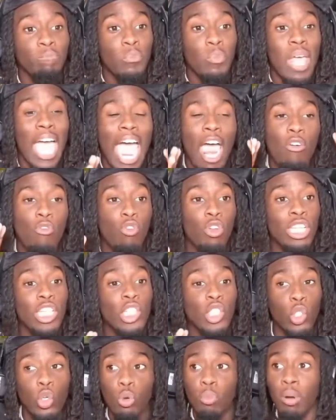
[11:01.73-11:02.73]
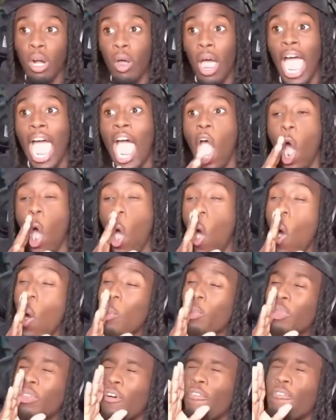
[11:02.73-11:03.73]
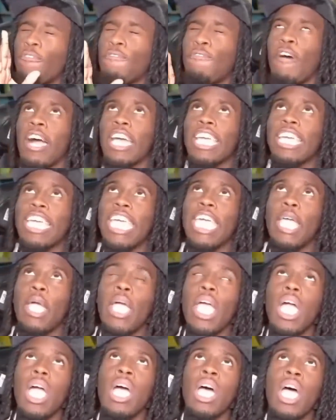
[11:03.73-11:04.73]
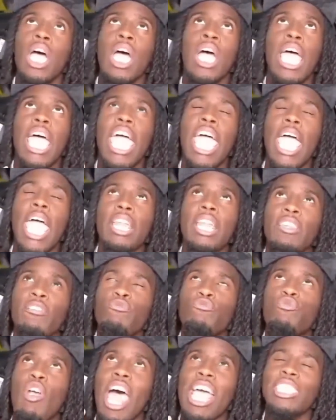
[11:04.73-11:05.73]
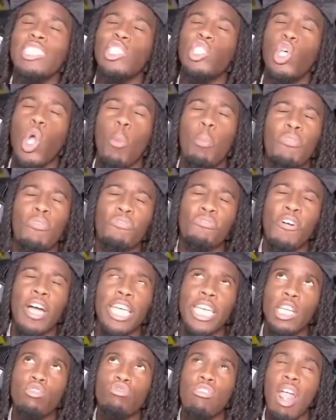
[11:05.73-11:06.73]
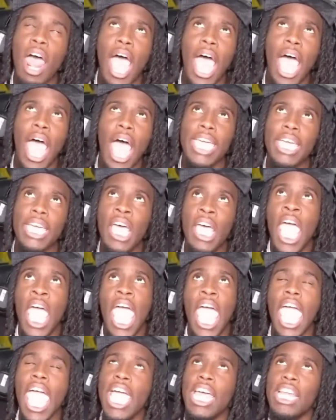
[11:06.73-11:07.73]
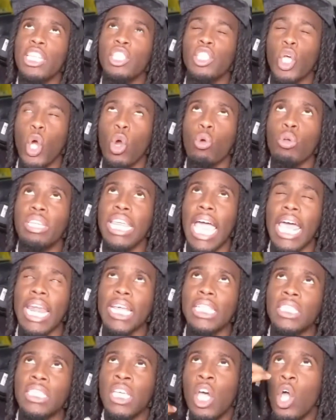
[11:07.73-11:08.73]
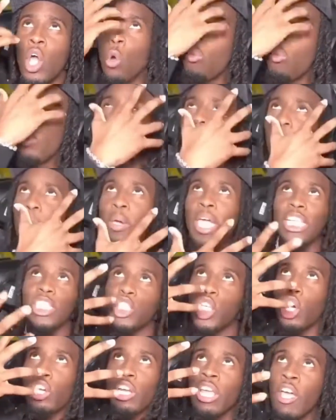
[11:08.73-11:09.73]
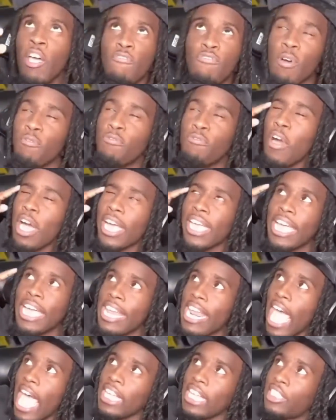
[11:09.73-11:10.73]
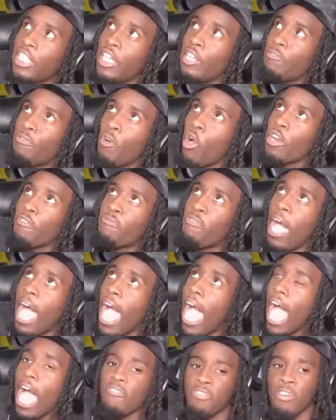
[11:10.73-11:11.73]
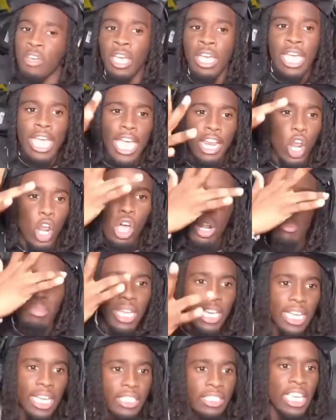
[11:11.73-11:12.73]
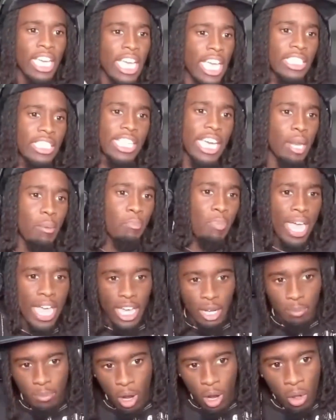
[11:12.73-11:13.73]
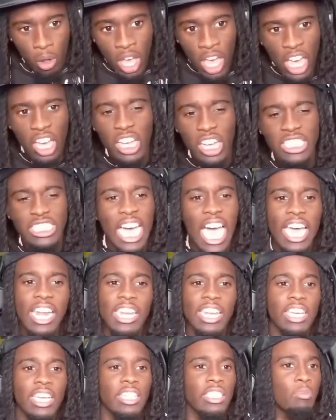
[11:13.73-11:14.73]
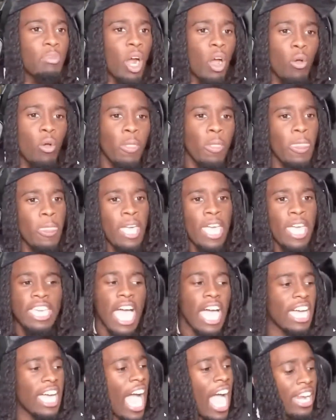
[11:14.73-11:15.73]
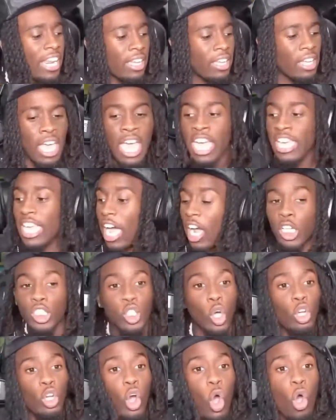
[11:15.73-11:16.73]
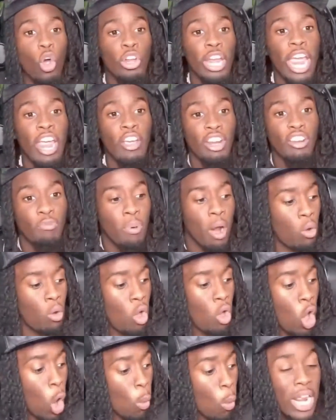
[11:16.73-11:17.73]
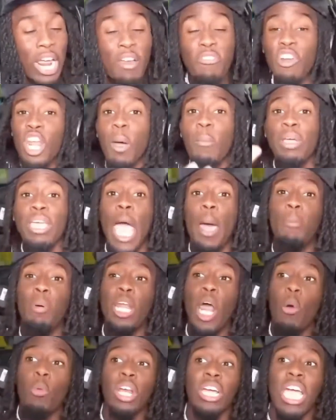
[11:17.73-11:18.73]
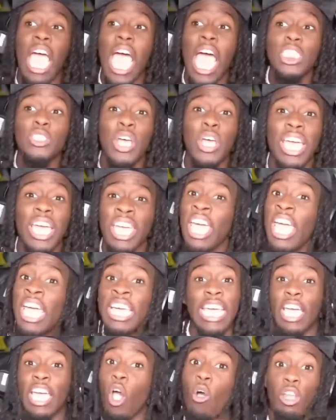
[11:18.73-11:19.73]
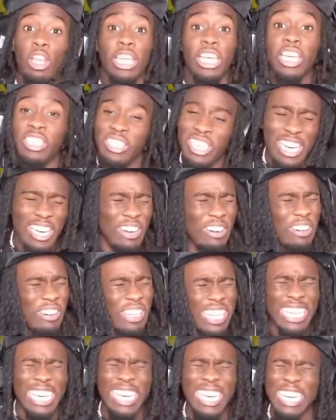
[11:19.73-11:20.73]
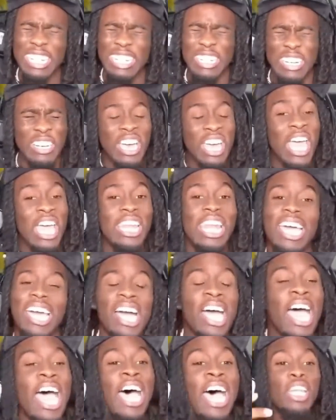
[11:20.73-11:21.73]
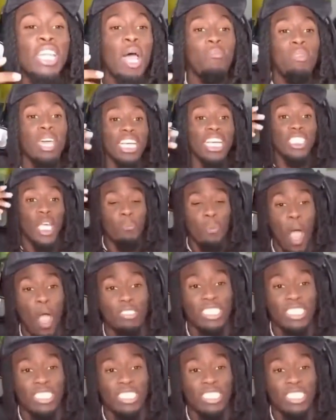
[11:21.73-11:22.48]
I really do, bro. I hope the fucking uh, Scuba fucking Ryan and Duke Dennis with the picture from fucking nineteen forty-five and all them niggas is getting paid, bro. Cause y'all niggas, bro, y'all got it. Y'all control the whole narrative, bro. Whatever number y'all put out with a contract, they gonna nigga, nigga, them niggas can post